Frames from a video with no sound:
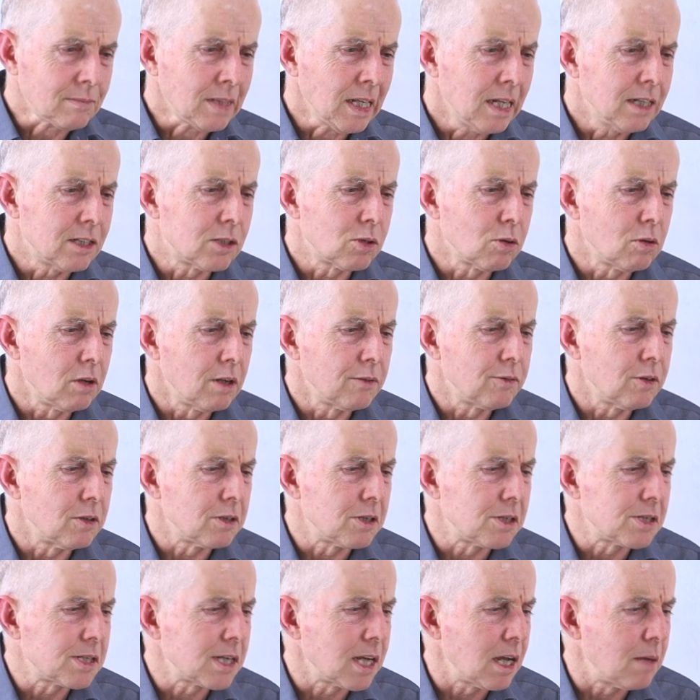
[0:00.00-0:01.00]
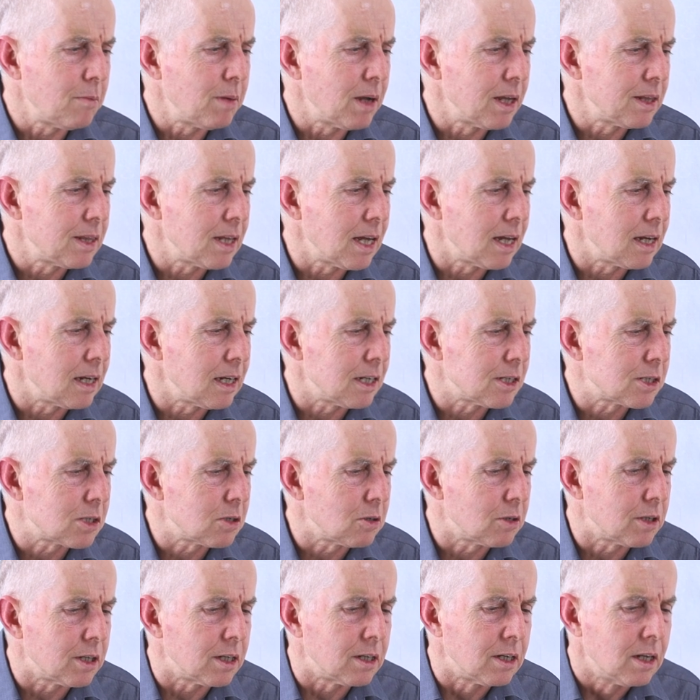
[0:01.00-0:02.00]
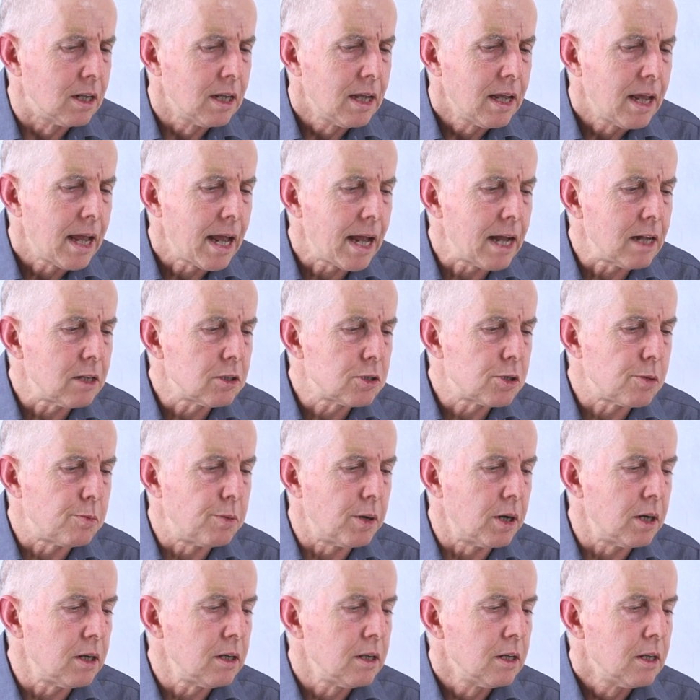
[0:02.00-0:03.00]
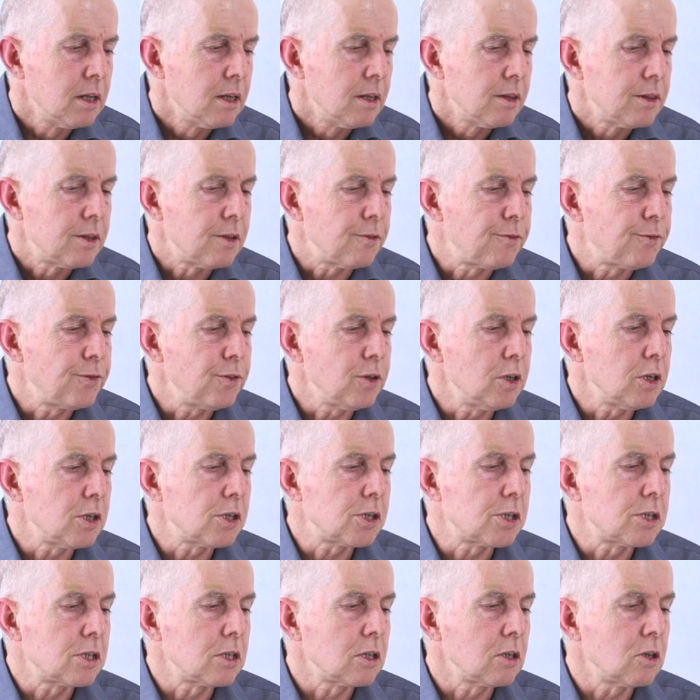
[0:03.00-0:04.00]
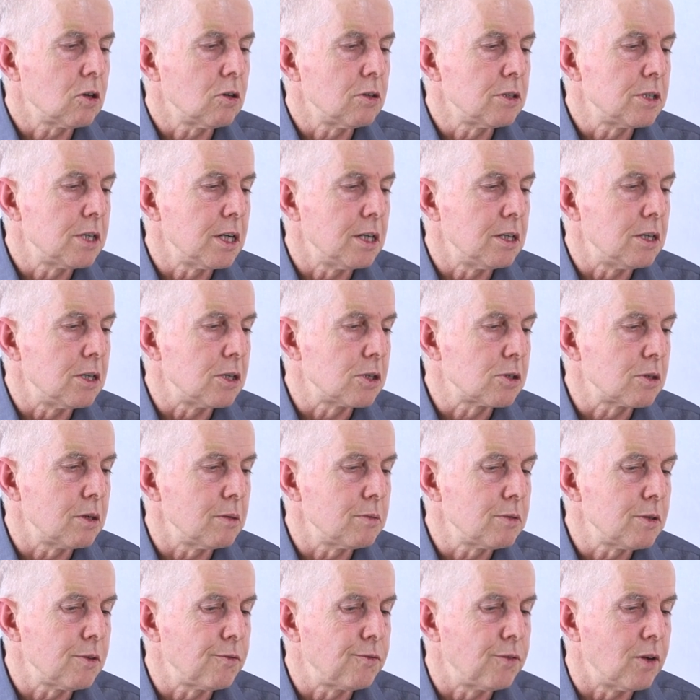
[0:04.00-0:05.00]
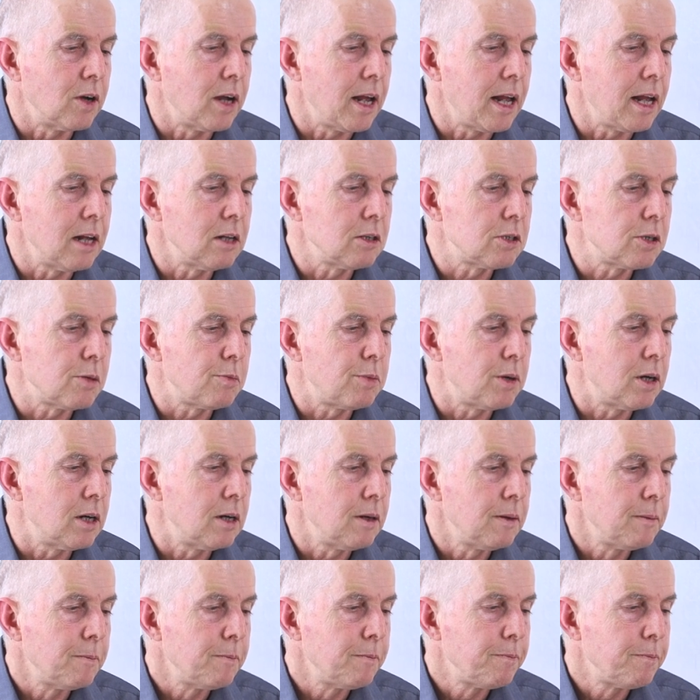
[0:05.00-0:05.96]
That's all I've got to say about that. Let's look at algebra, the first content descriptor for algebra.